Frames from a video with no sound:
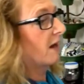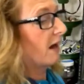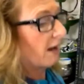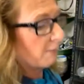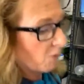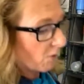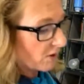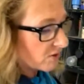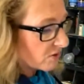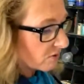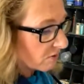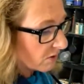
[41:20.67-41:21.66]
I'm going
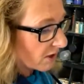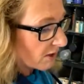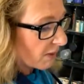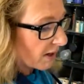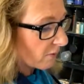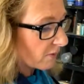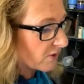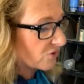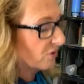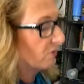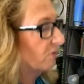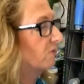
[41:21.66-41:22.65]
to look at my
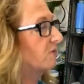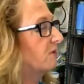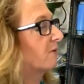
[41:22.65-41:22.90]
originals,